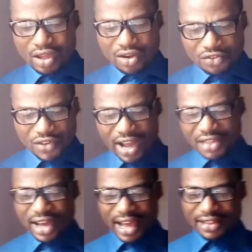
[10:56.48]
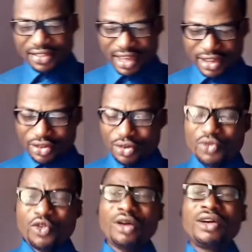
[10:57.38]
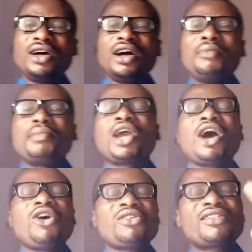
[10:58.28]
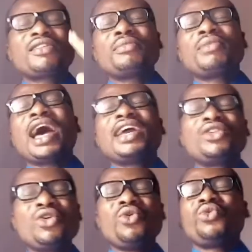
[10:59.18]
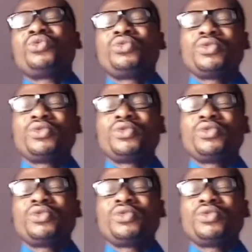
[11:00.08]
Father, I thank you for... Because I know,